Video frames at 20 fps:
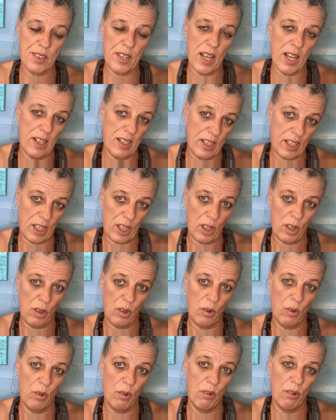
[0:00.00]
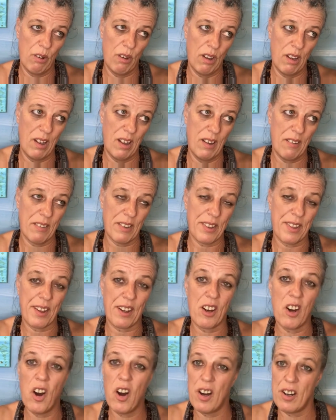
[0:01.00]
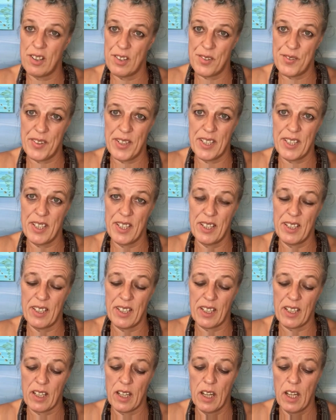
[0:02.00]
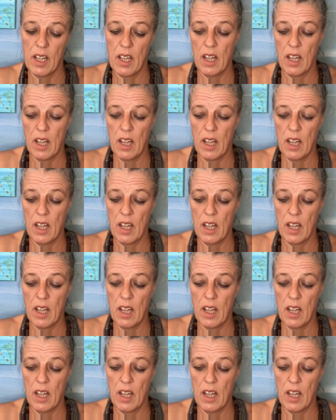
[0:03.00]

telling you, what the cards were telling,